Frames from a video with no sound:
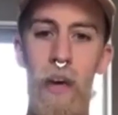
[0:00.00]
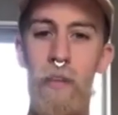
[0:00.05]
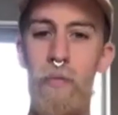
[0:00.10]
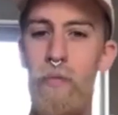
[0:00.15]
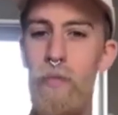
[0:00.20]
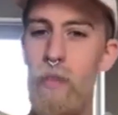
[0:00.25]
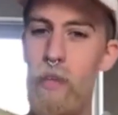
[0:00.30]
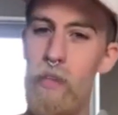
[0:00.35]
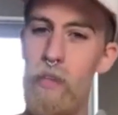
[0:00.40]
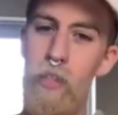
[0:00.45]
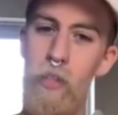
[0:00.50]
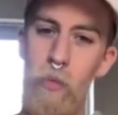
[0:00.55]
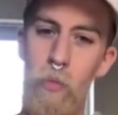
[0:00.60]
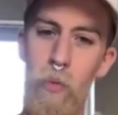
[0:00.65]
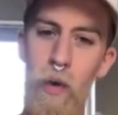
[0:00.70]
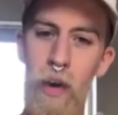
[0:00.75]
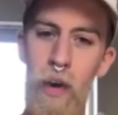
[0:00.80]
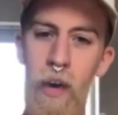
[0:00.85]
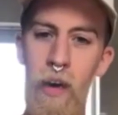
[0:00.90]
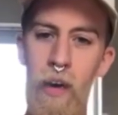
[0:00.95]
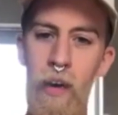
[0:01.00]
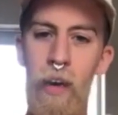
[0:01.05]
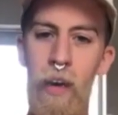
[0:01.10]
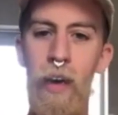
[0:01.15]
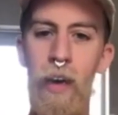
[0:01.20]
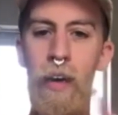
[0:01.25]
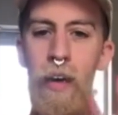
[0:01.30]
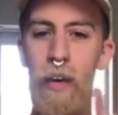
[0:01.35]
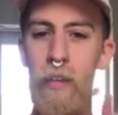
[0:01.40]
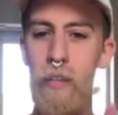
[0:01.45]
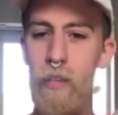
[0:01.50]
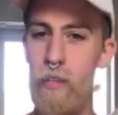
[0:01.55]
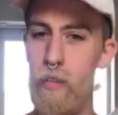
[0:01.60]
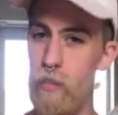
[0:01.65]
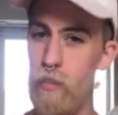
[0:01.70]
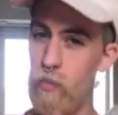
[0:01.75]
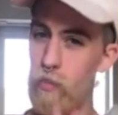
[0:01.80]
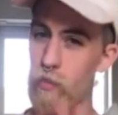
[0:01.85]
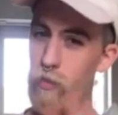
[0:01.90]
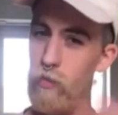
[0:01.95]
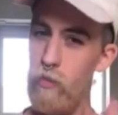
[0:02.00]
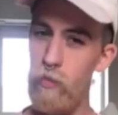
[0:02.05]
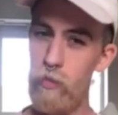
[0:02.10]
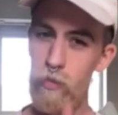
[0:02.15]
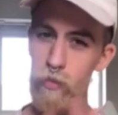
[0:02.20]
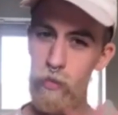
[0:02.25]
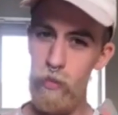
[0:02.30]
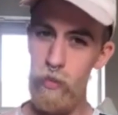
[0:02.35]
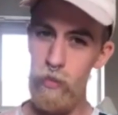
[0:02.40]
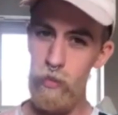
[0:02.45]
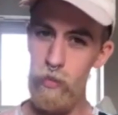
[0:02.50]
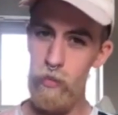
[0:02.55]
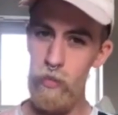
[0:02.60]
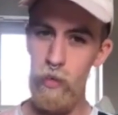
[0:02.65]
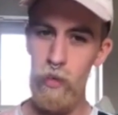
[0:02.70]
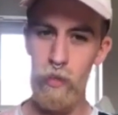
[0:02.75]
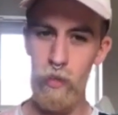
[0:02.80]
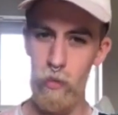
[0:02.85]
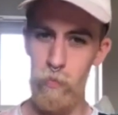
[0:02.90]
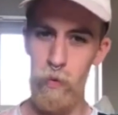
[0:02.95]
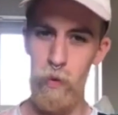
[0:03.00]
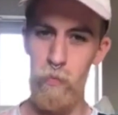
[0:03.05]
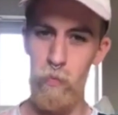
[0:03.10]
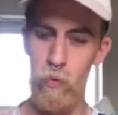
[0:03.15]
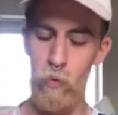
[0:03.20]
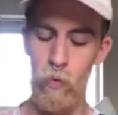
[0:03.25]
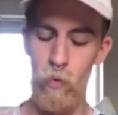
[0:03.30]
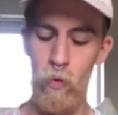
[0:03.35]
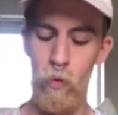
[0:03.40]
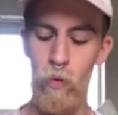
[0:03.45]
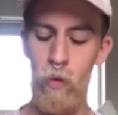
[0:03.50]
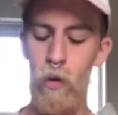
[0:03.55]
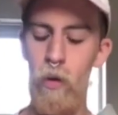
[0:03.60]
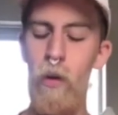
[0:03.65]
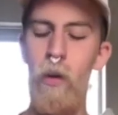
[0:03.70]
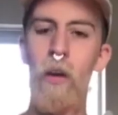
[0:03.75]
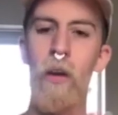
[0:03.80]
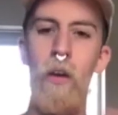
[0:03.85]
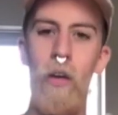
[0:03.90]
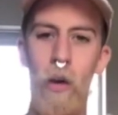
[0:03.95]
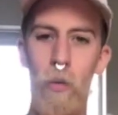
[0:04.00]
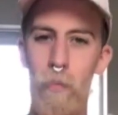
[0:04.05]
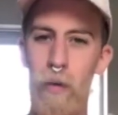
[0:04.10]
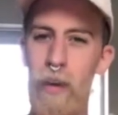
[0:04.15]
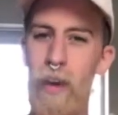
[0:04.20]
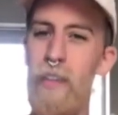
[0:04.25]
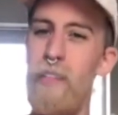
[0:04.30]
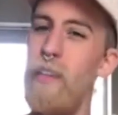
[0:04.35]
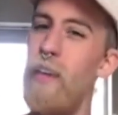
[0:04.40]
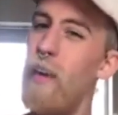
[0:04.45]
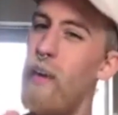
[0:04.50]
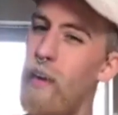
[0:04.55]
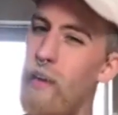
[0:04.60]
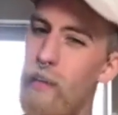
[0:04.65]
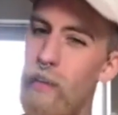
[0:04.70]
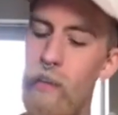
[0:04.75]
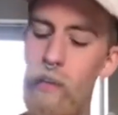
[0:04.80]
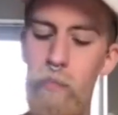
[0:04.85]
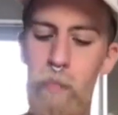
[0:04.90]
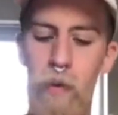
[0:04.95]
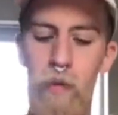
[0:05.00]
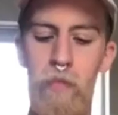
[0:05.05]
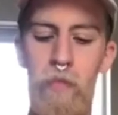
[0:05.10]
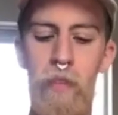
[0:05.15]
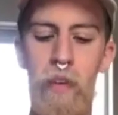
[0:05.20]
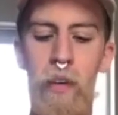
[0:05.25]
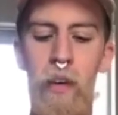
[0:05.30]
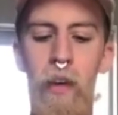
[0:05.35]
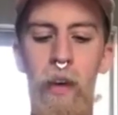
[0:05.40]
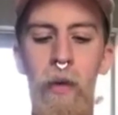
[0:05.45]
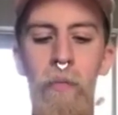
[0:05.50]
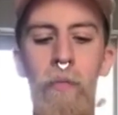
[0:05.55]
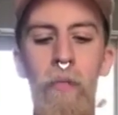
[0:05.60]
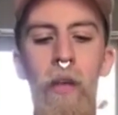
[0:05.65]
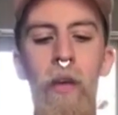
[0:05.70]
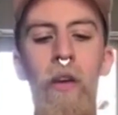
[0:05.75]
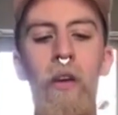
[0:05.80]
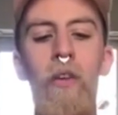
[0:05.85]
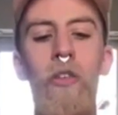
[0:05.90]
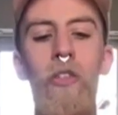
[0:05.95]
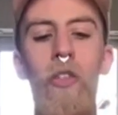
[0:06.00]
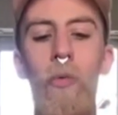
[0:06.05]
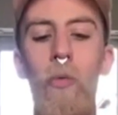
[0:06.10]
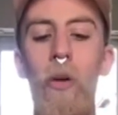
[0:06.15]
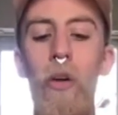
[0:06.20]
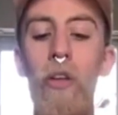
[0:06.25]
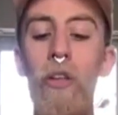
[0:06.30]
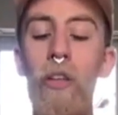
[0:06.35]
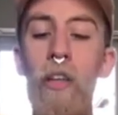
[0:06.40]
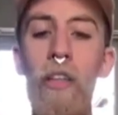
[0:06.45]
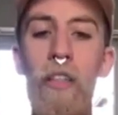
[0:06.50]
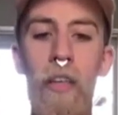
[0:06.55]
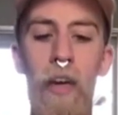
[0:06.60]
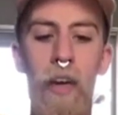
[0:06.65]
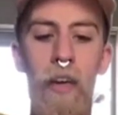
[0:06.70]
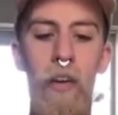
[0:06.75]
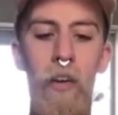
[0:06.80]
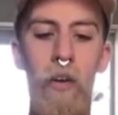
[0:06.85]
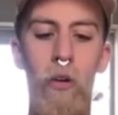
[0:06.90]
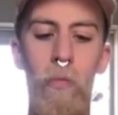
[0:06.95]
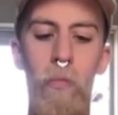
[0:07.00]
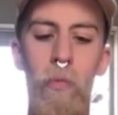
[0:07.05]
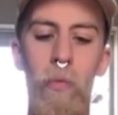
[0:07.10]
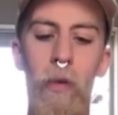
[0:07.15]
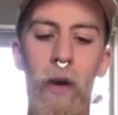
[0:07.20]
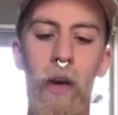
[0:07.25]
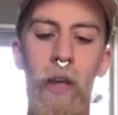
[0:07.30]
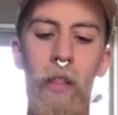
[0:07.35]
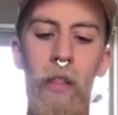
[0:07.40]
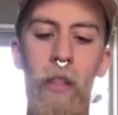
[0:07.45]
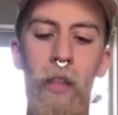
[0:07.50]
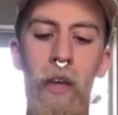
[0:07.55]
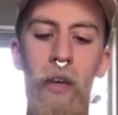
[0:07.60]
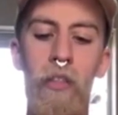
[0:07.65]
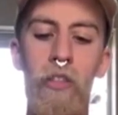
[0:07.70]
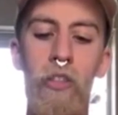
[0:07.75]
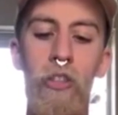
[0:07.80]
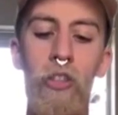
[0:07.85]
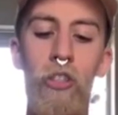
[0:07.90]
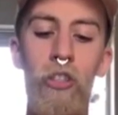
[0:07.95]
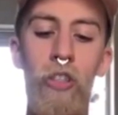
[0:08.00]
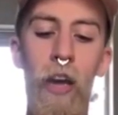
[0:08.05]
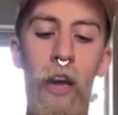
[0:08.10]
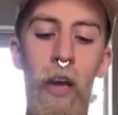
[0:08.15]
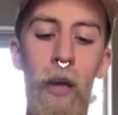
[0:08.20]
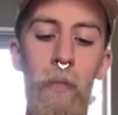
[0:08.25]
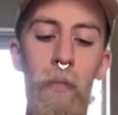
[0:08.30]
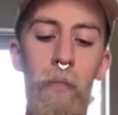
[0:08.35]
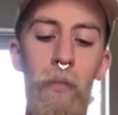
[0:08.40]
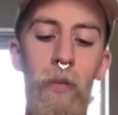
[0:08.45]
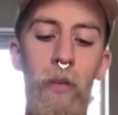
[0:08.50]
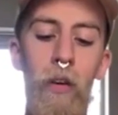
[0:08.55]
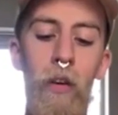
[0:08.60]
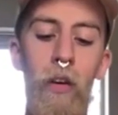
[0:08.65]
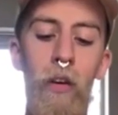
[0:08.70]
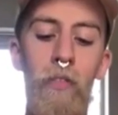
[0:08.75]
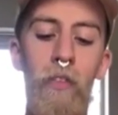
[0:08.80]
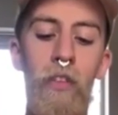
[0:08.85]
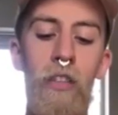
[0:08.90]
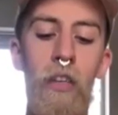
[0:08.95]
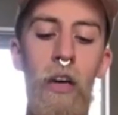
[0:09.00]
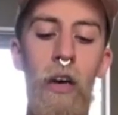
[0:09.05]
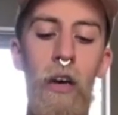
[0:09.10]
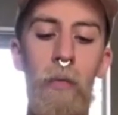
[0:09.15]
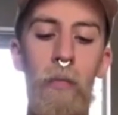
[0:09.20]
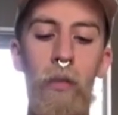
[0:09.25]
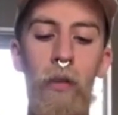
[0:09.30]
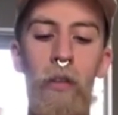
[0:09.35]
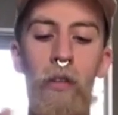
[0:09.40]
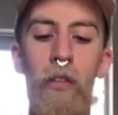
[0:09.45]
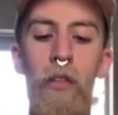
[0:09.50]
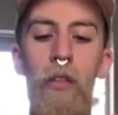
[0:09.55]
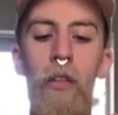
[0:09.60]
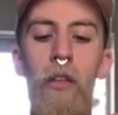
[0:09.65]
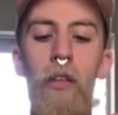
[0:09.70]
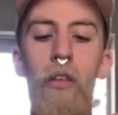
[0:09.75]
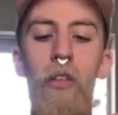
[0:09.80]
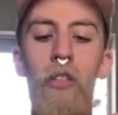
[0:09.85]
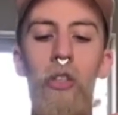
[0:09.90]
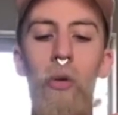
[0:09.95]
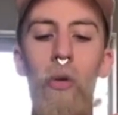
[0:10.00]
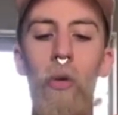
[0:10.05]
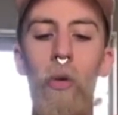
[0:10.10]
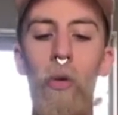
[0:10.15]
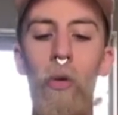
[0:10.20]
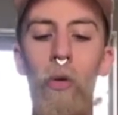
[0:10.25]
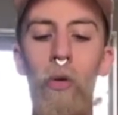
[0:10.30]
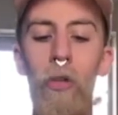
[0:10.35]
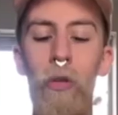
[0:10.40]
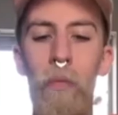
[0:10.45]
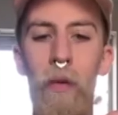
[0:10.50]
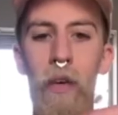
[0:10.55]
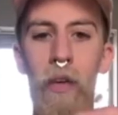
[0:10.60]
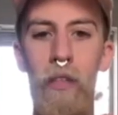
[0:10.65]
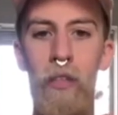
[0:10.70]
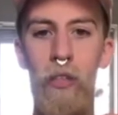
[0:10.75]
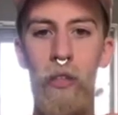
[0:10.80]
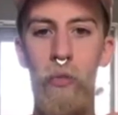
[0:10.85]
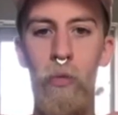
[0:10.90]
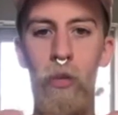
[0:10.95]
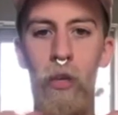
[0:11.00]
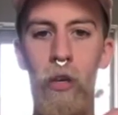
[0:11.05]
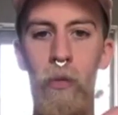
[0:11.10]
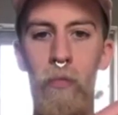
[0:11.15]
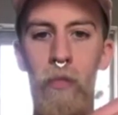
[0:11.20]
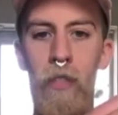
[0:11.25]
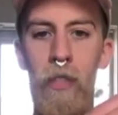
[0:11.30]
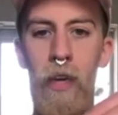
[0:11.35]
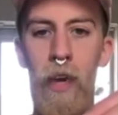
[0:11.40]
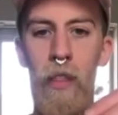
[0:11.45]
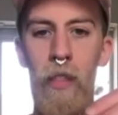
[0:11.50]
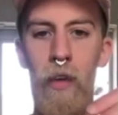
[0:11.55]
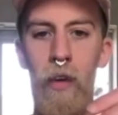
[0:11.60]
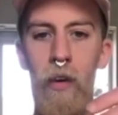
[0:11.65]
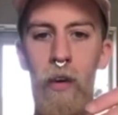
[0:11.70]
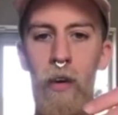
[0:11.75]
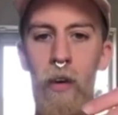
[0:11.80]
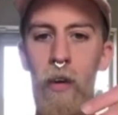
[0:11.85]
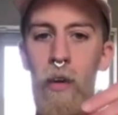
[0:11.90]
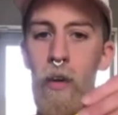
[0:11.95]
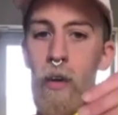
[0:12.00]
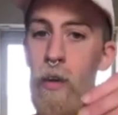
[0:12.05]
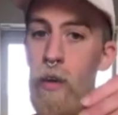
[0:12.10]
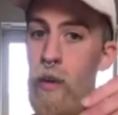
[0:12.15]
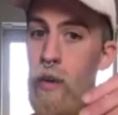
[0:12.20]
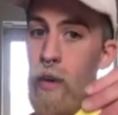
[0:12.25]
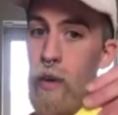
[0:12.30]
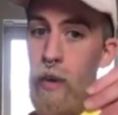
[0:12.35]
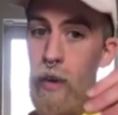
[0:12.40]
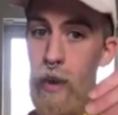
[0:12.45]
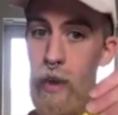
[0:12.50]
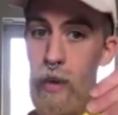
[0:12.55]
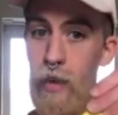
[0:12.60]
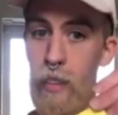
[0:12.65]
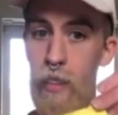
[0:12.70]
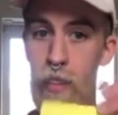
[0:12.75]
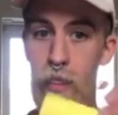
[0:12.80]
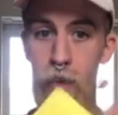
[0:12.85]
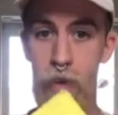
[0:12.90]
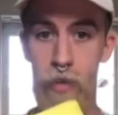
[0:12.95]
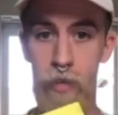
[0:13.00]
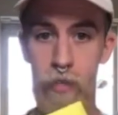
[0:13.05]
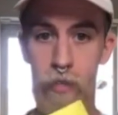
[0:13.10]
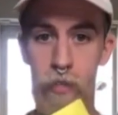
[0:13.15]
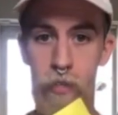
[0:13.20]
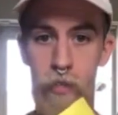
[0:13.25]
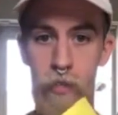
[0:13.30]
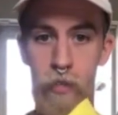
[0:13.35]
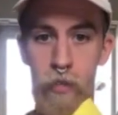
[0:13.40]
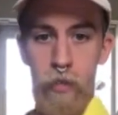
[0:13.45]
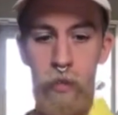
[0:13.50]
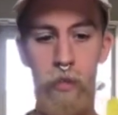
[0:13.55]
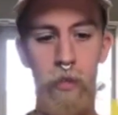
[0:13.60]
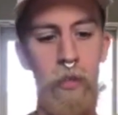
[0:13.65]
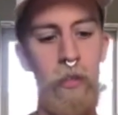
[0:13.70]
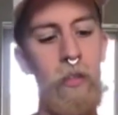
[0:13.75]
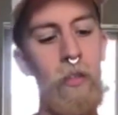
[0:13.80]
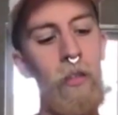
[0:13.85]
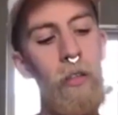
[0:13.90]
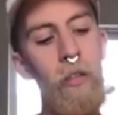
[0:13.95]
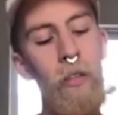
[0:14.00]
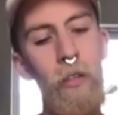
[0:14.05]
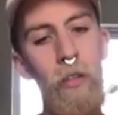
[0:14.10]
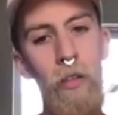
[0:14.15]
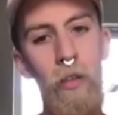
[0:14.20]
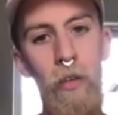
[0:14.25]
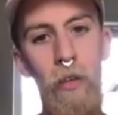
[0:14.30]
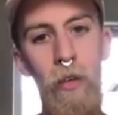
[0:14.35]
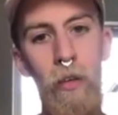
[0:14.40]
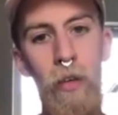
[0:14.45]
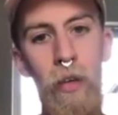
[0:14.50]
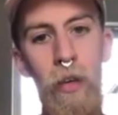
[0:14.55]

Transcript: this is where it gets teensy little bit more complicated, a little bit fiddly. So what you'll need to end up with is a shape of the diamond. So all the pieces will come together like this. Okay?